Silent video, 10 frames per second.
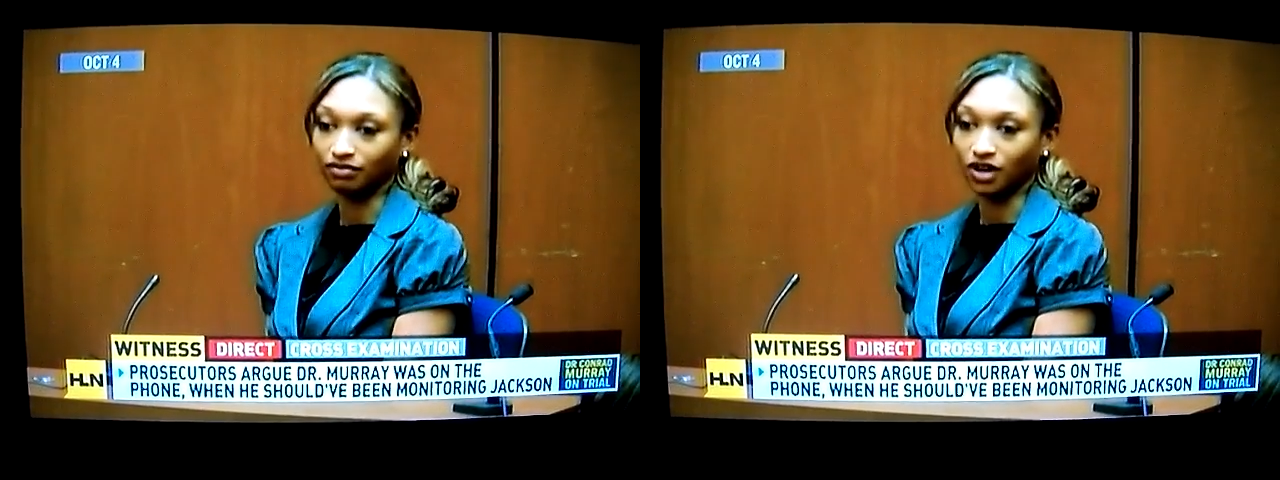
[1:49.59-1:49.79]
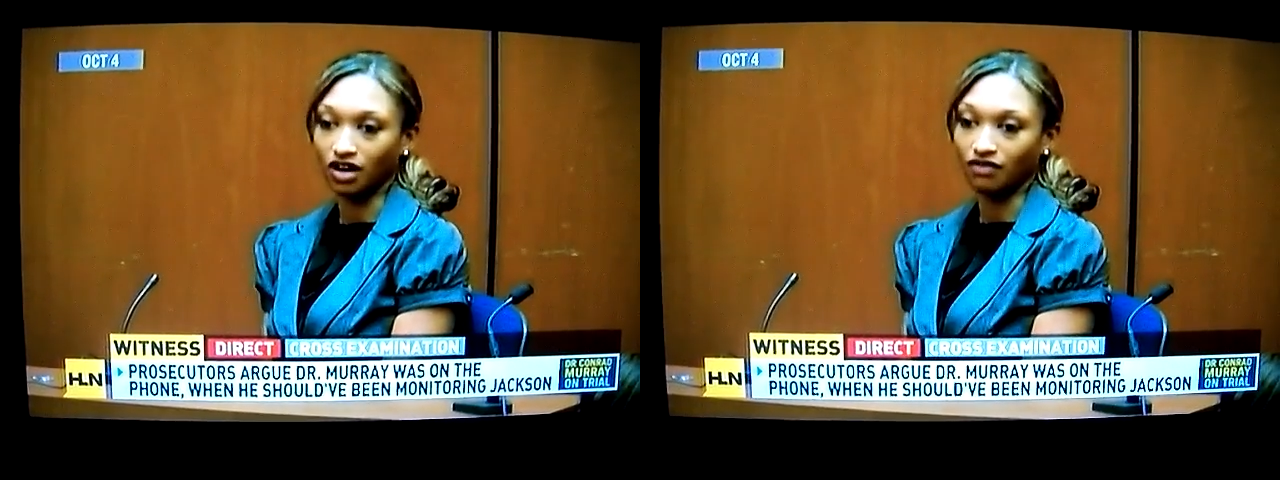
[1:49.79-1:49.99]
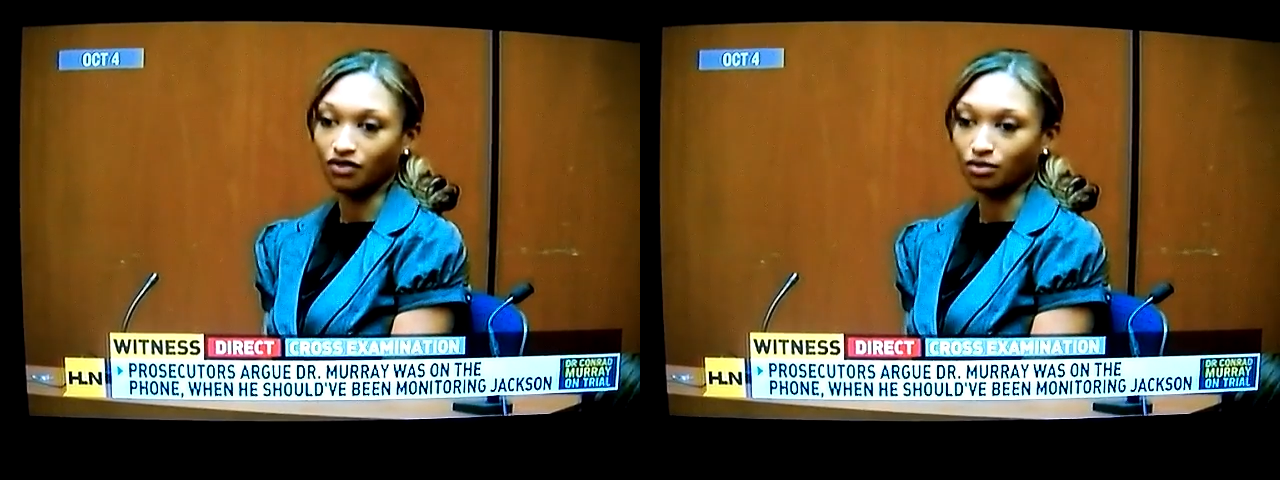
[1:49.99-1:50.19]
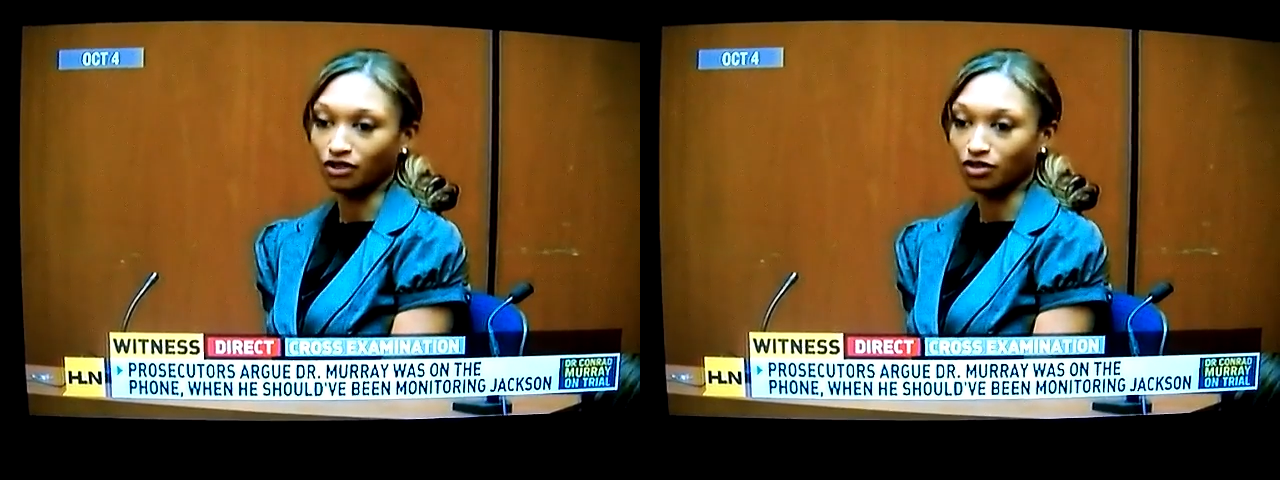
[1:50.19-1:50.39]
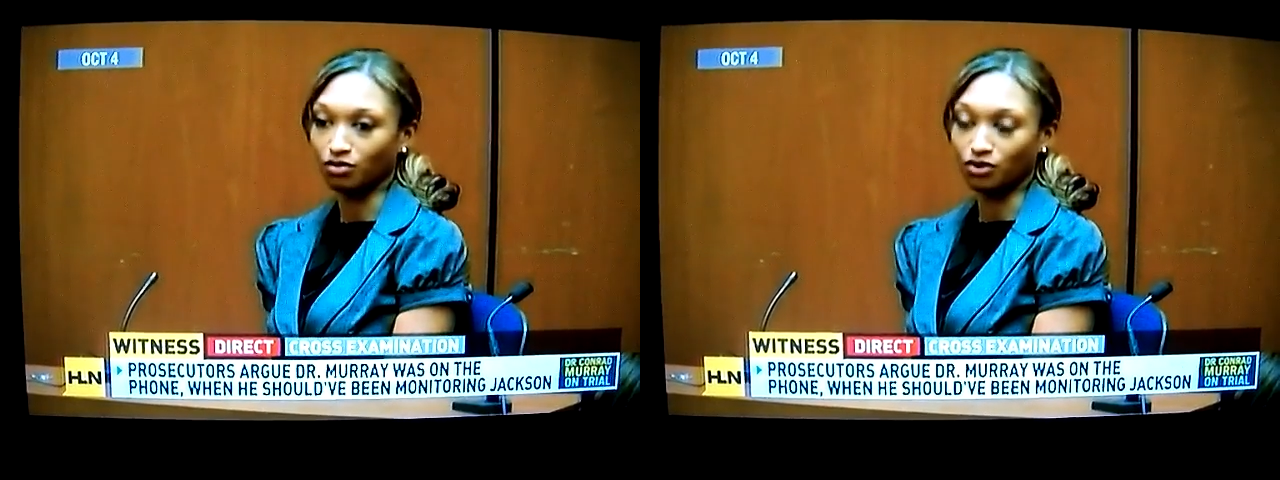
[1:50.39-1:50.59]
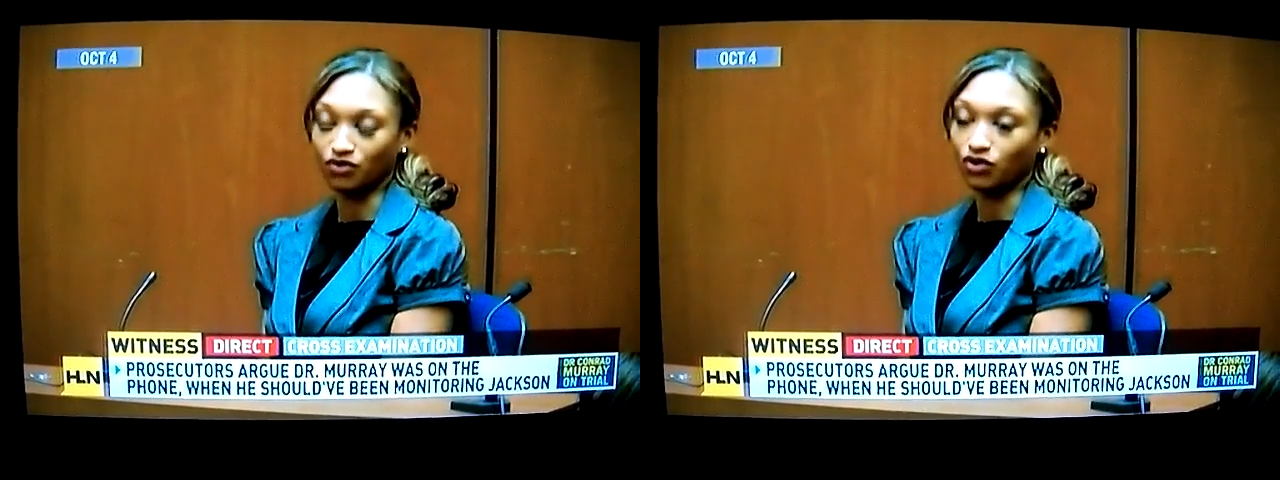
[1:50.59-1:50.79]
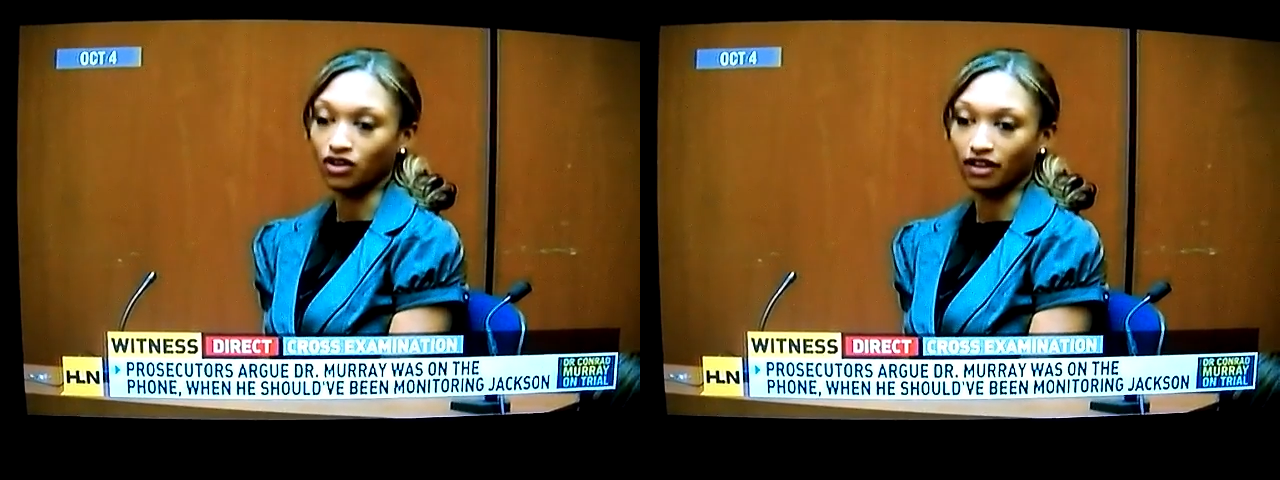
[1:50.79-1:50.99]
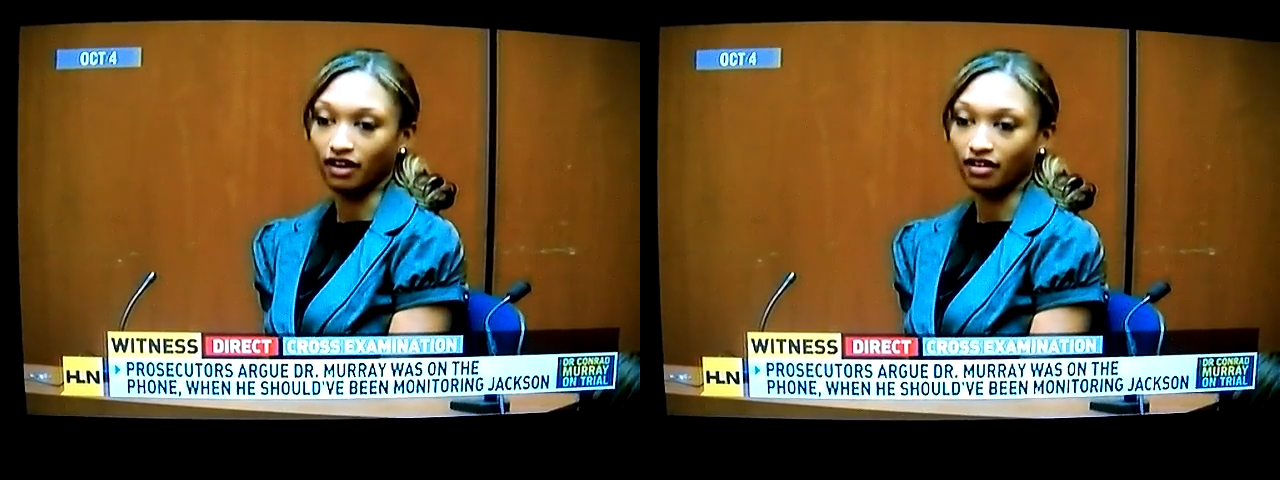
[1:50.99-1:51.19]
off the phone
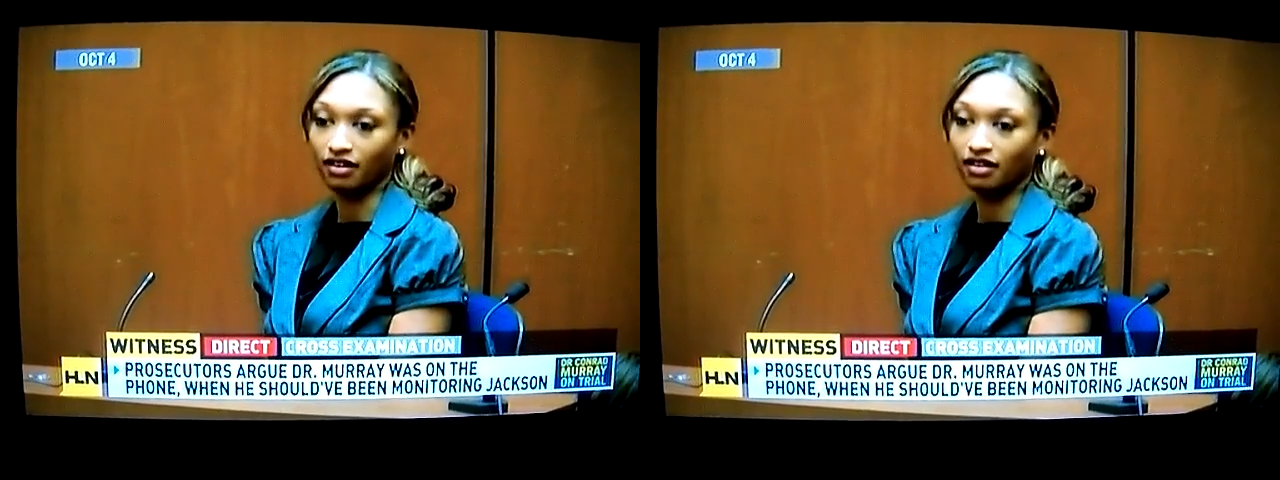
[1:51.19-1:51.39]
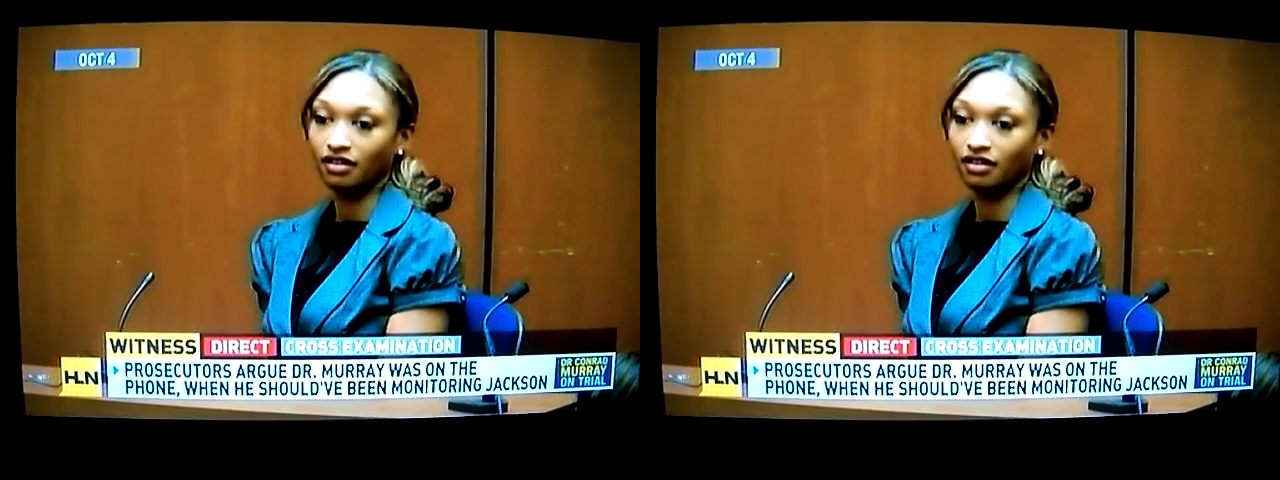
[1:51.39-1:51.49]
before that.